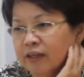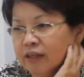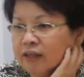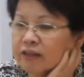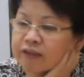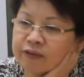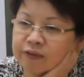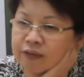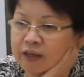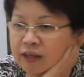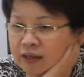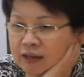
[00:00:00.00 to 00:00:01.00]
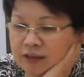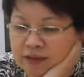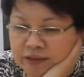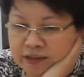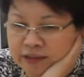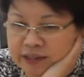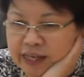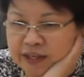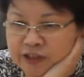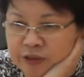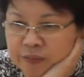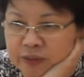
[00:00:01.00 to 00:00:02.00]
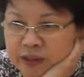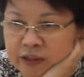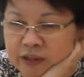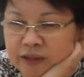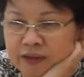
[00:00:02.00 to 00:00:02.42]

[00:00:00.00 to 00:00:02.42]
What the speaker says: and so they can engage them in